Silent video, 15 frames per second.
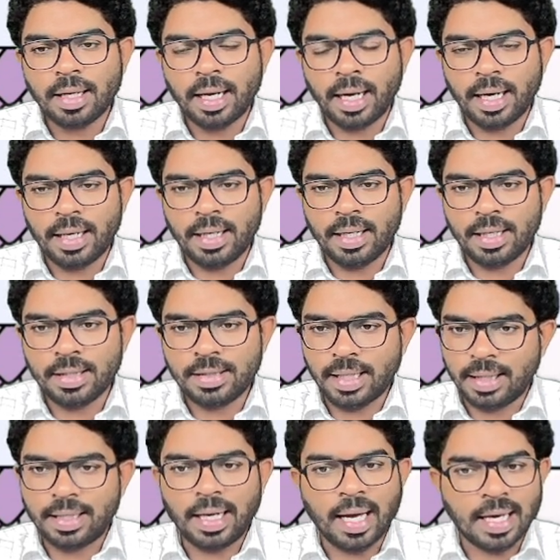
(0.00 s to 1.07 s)
and
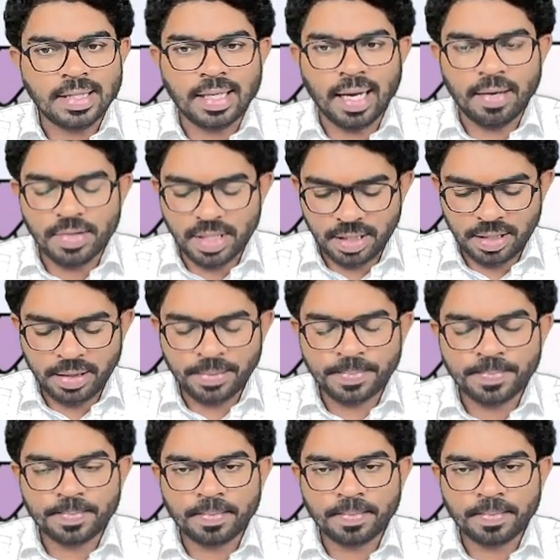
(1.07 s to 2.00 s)
check the last live session.